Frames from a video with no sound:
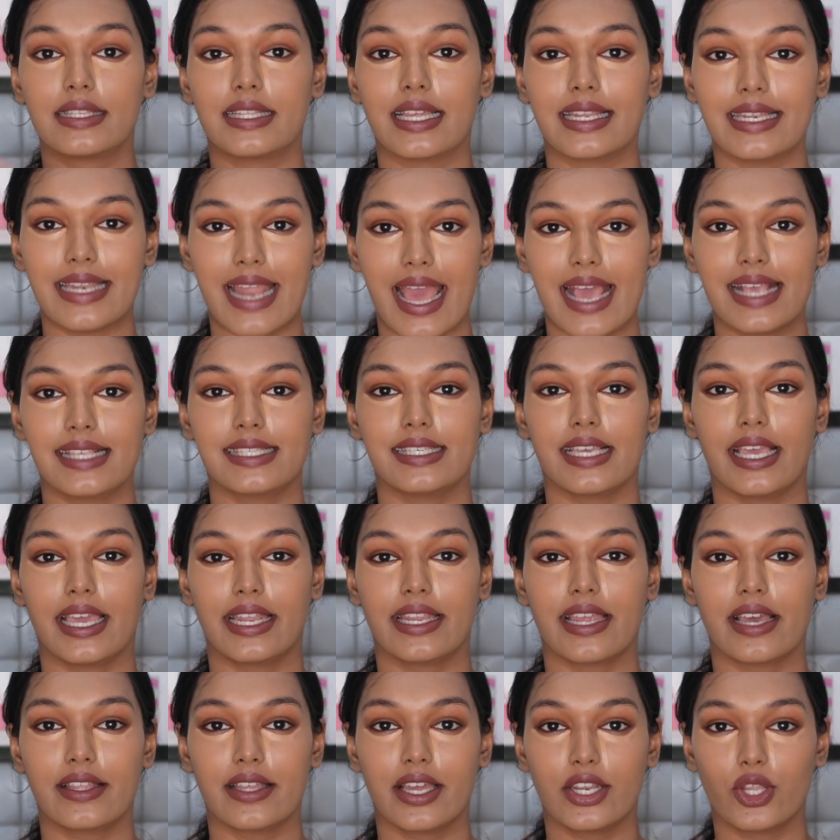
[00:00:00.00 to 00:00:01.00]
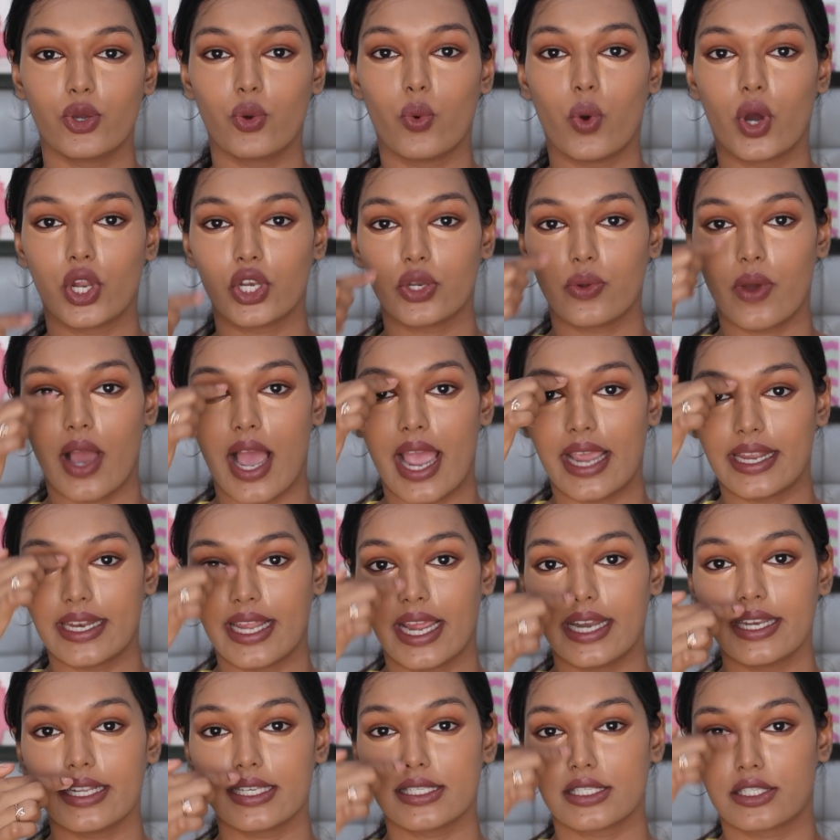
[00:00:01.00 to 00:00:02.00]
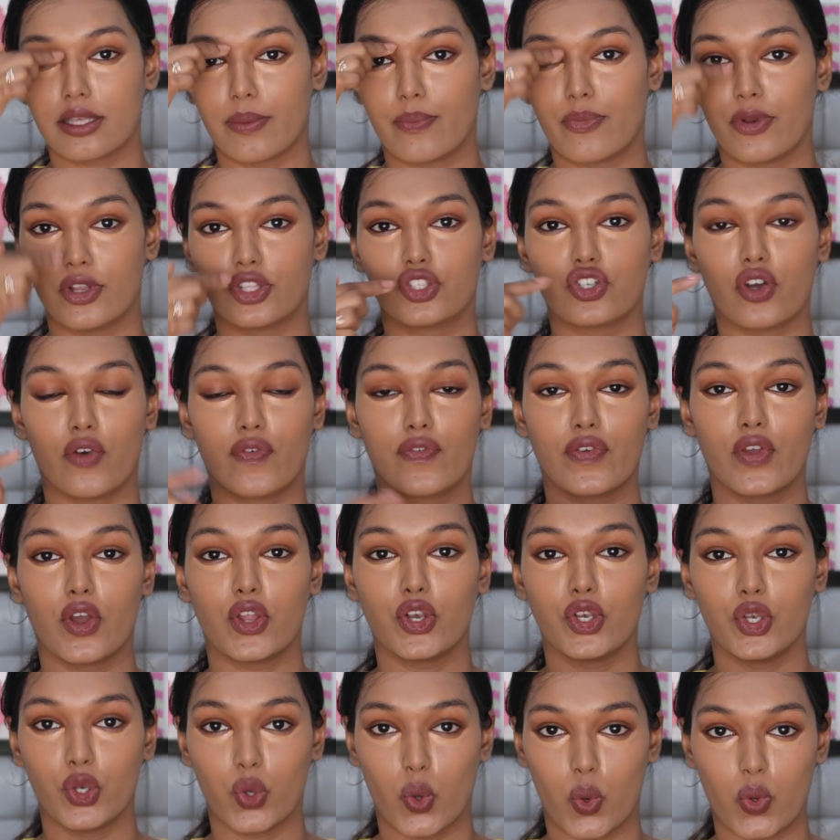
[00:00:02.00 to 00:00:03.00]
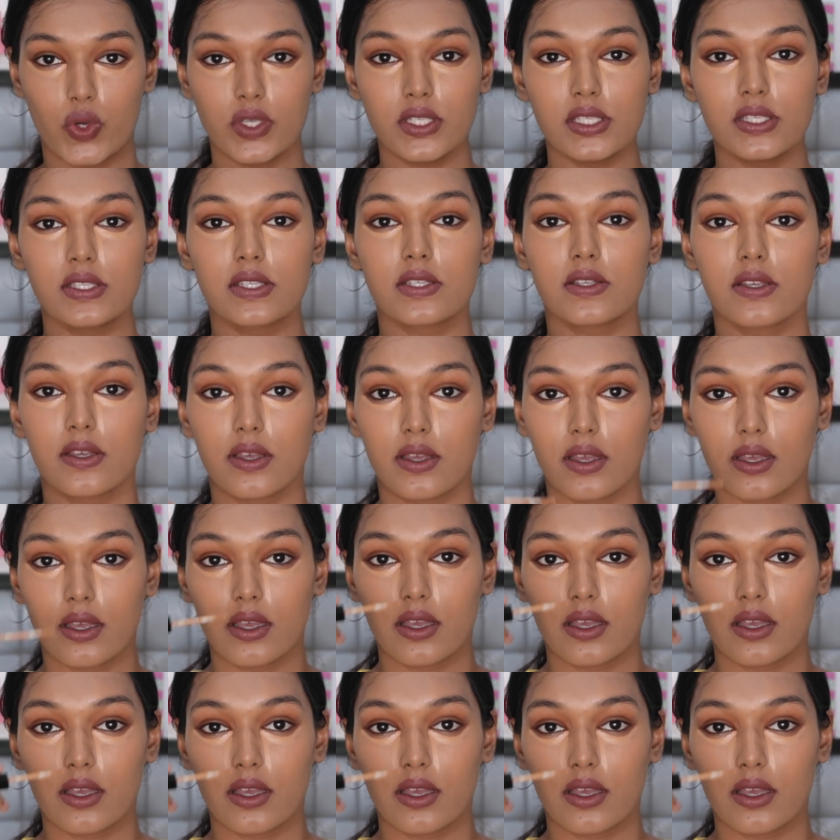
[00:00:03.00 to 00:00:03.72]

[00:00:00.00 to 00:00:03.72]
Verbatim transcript: The next area that you want to highlight is the bridge of your nose.